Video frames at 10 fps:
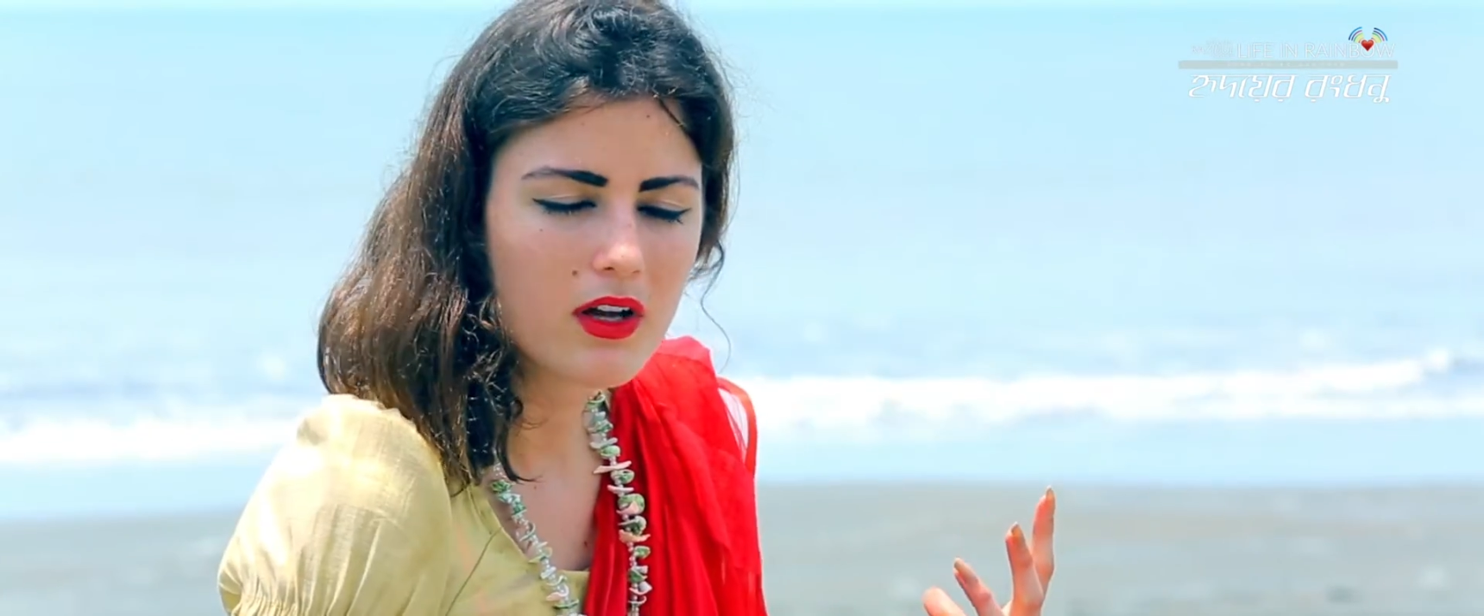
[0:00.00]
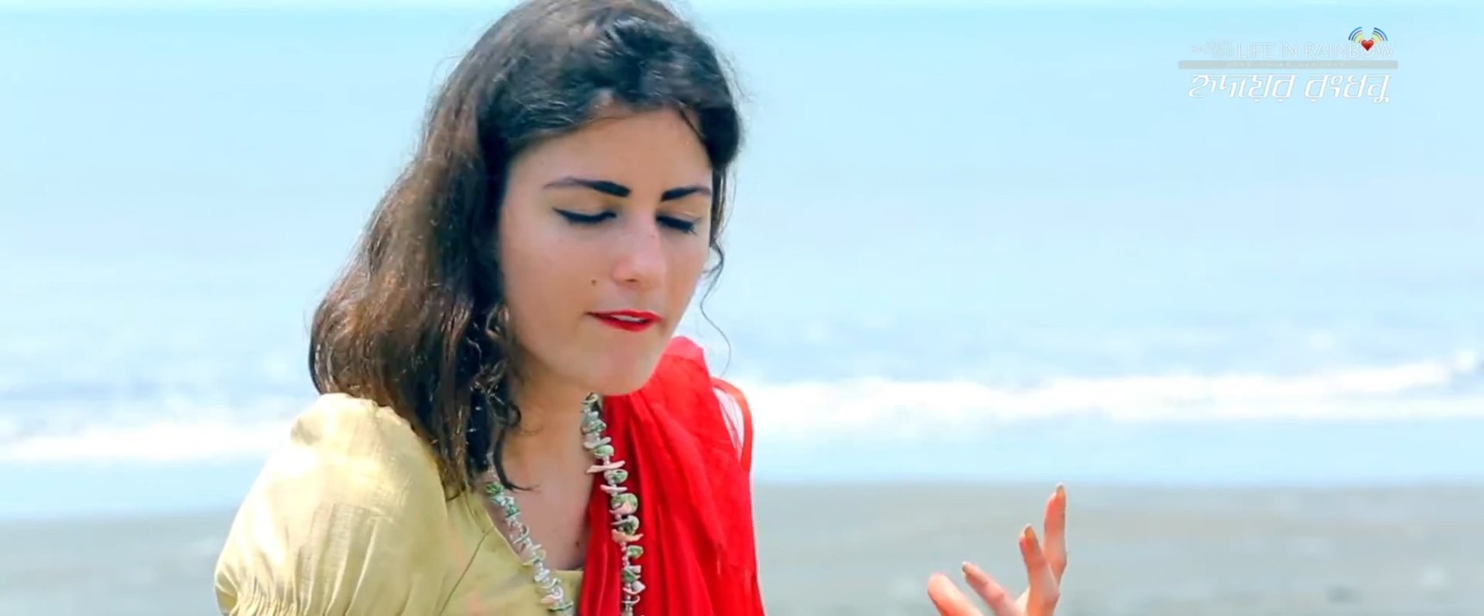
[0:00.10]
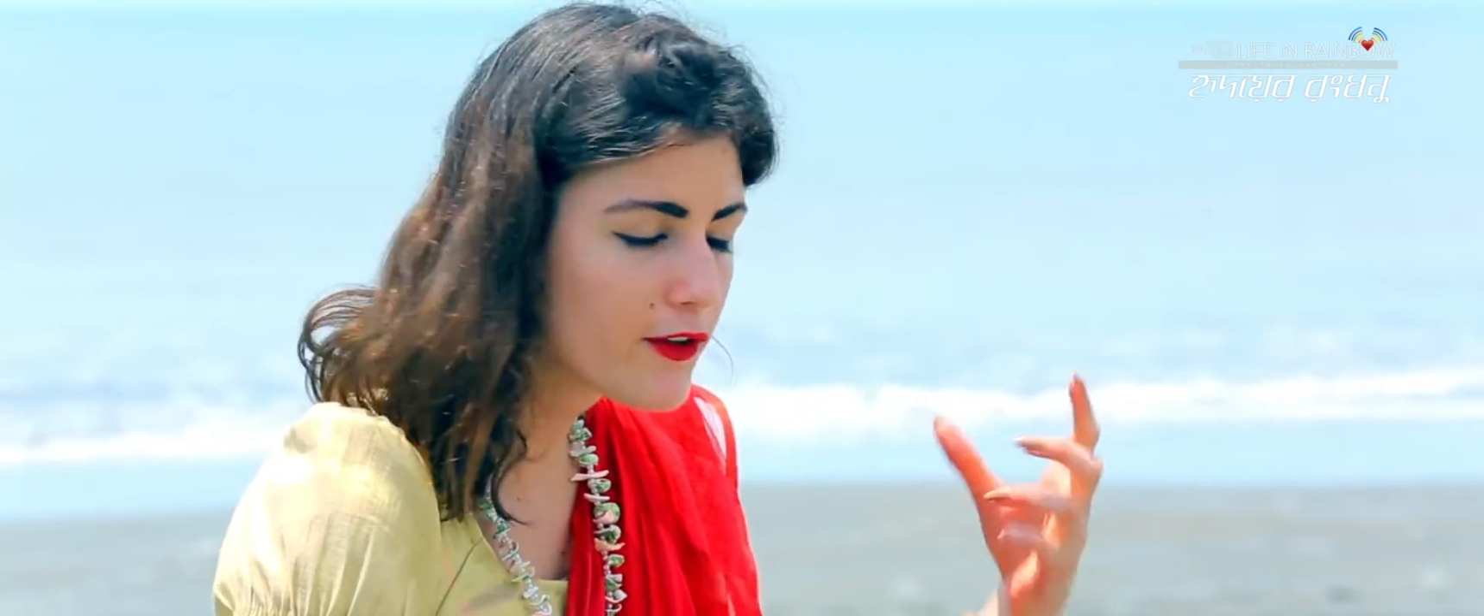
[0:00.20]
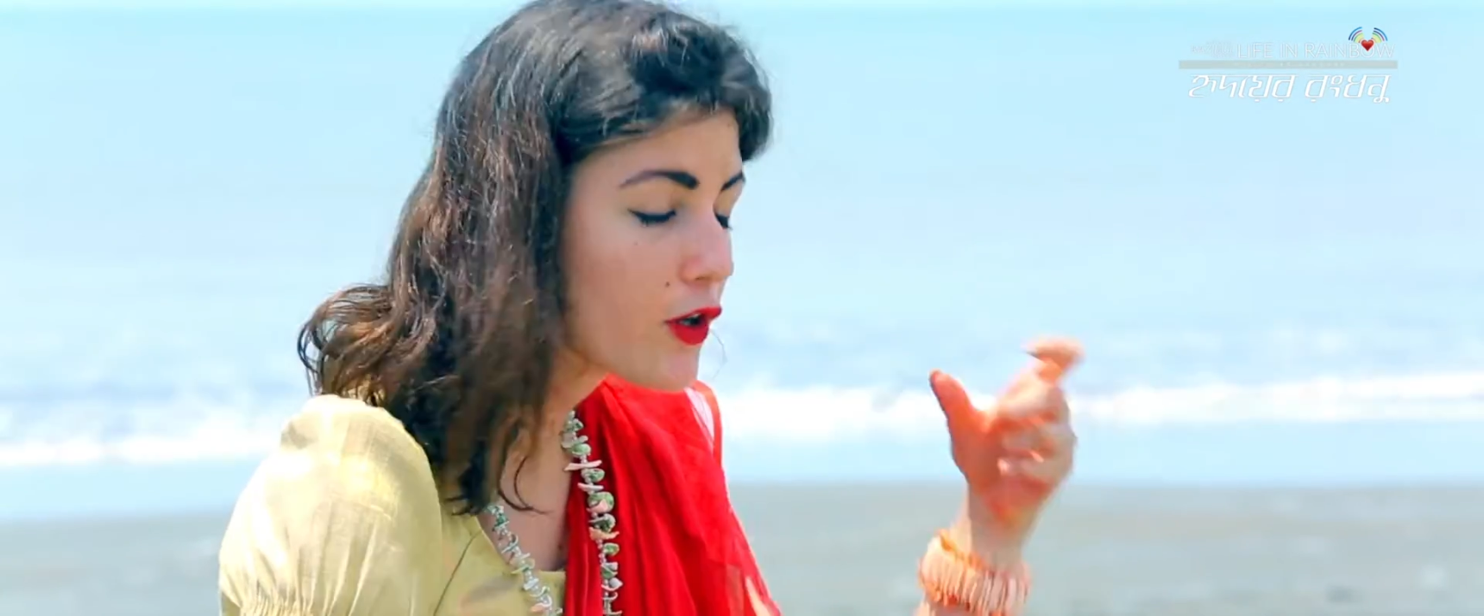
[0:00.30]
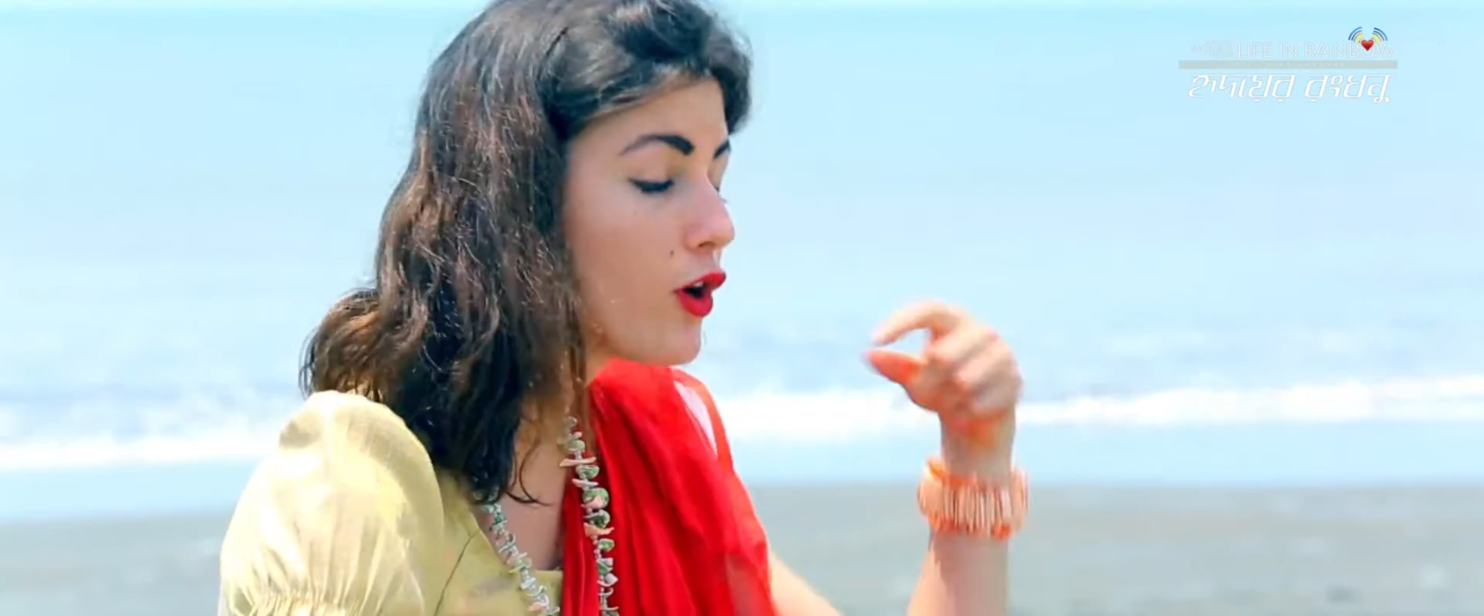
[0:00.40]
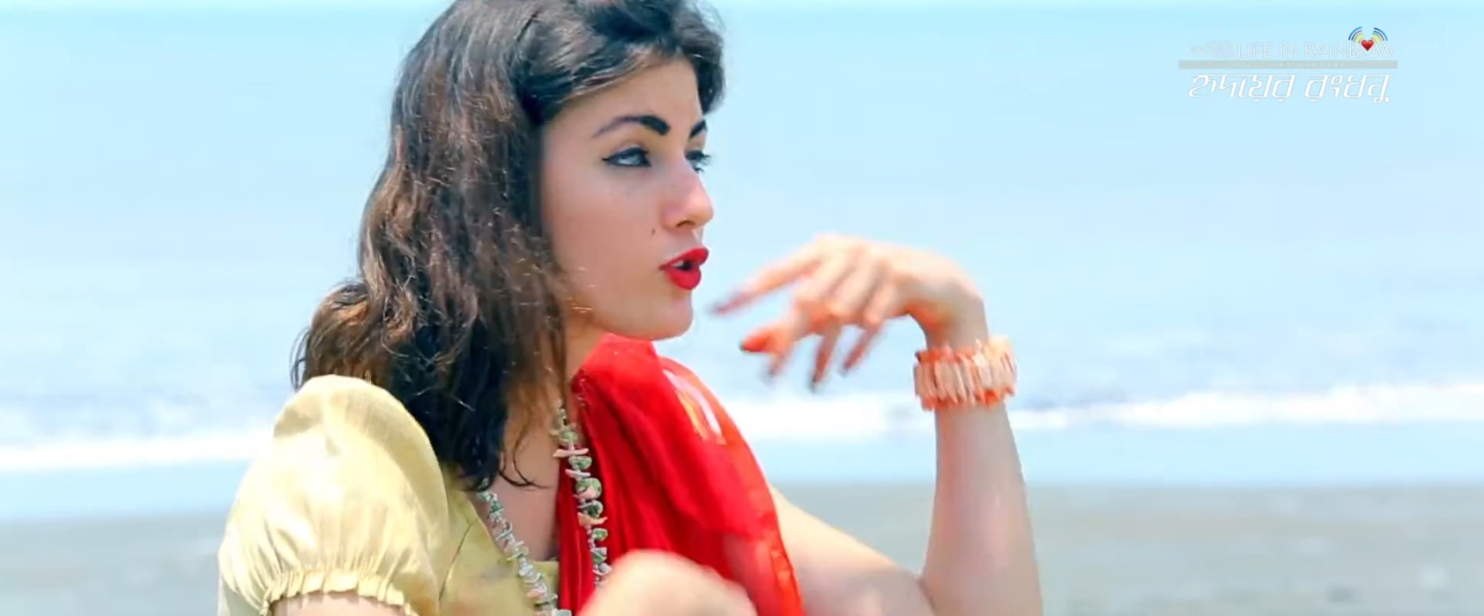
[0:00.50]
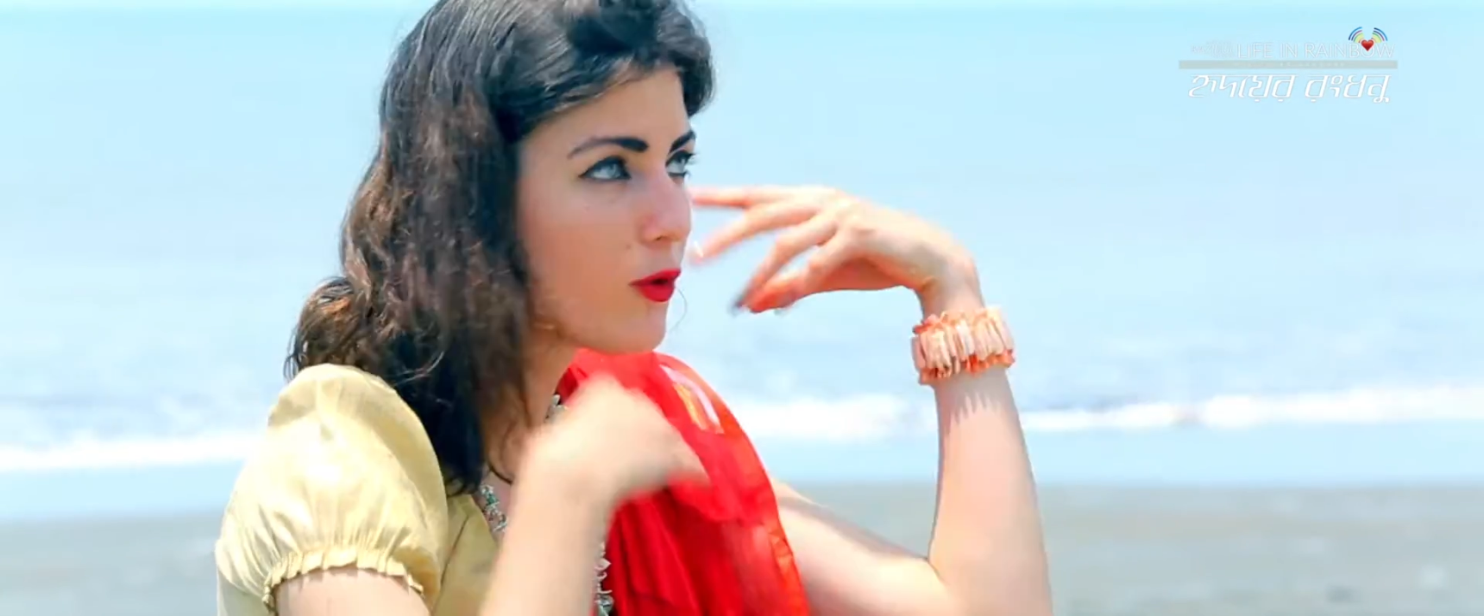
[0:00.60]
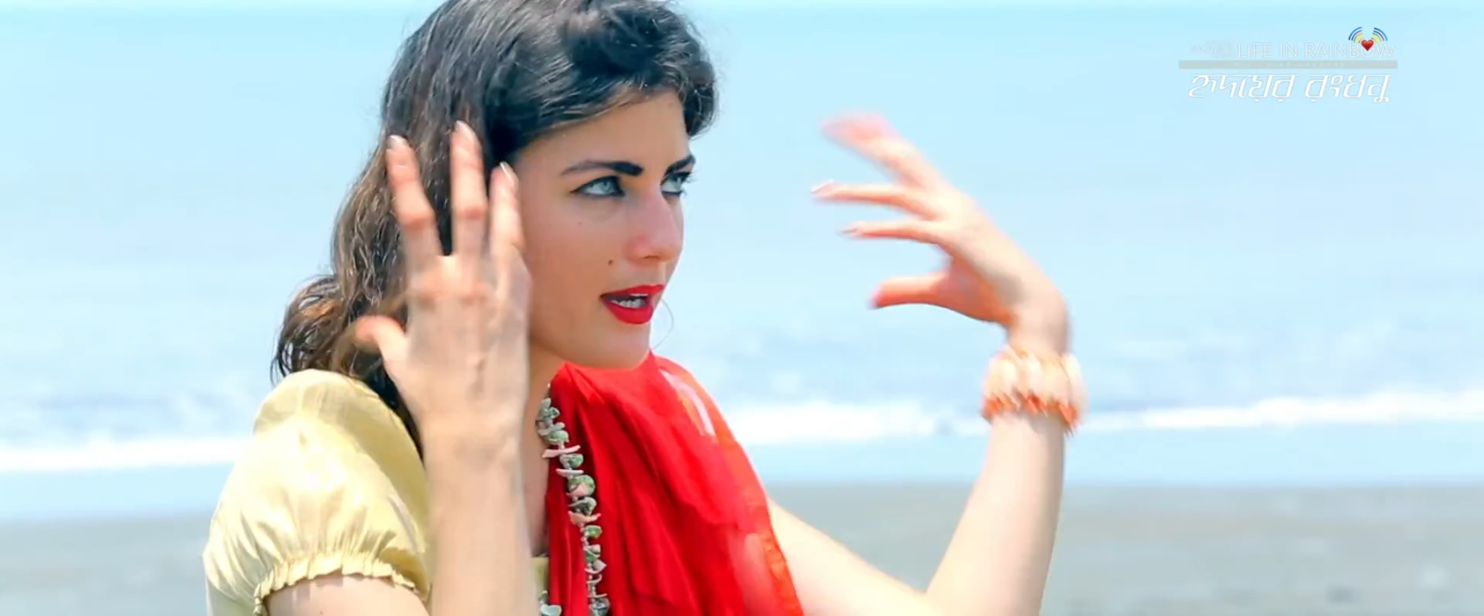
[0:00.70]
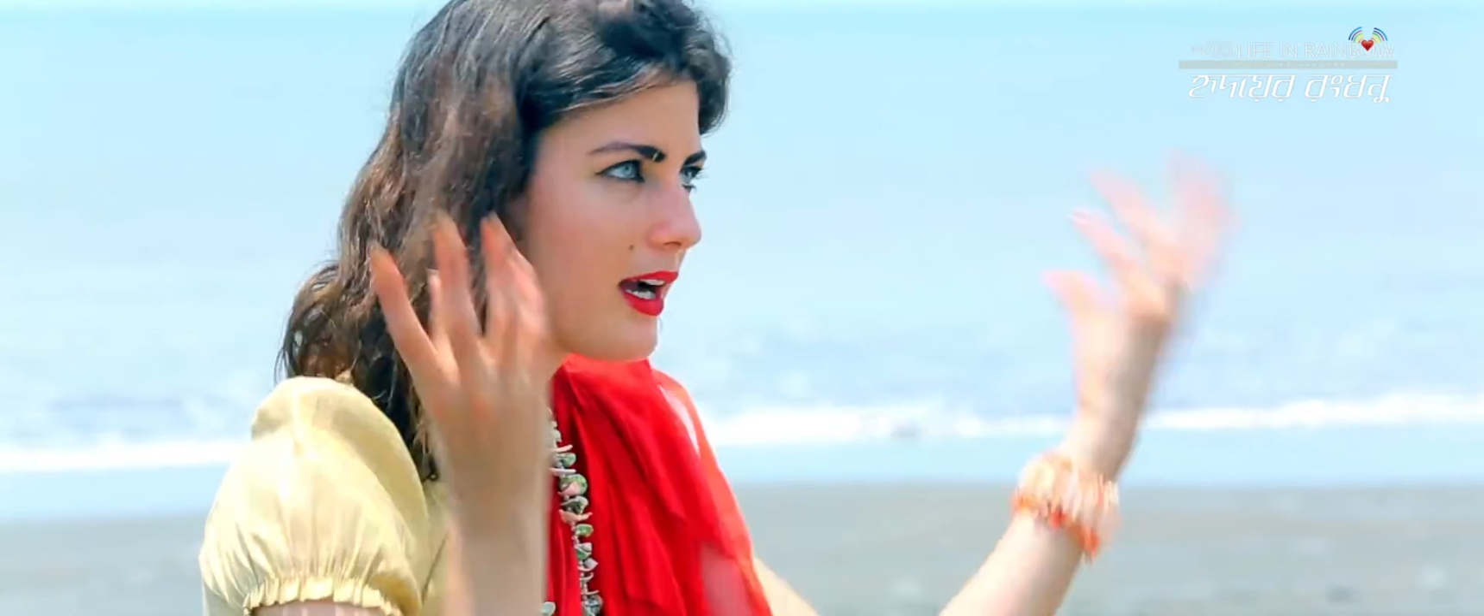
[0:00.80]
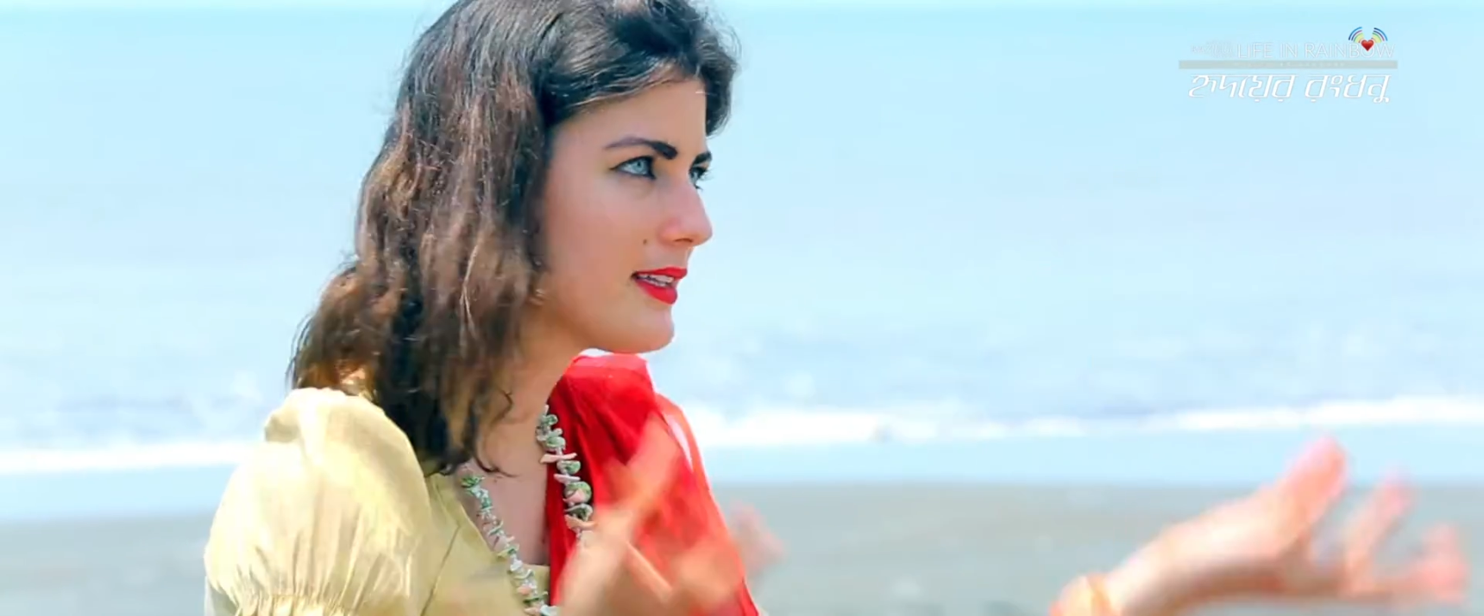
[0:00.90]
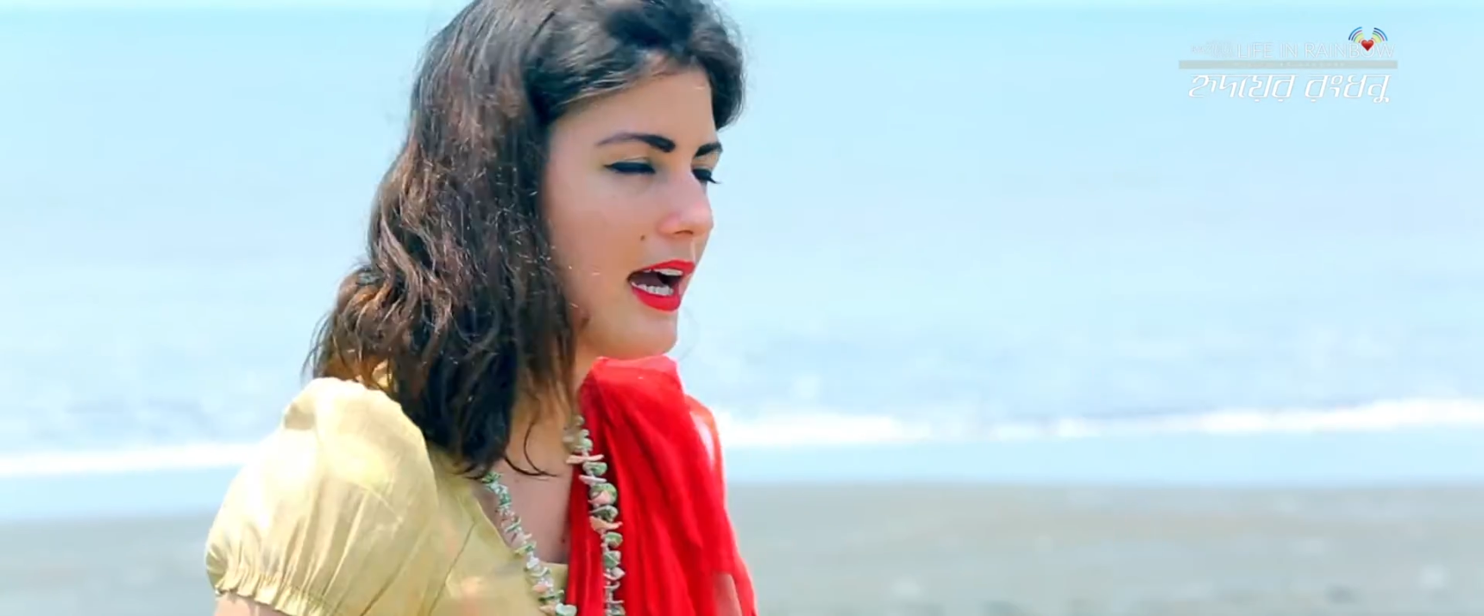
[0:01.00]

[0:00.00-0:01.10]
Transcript: We were not, oh my God,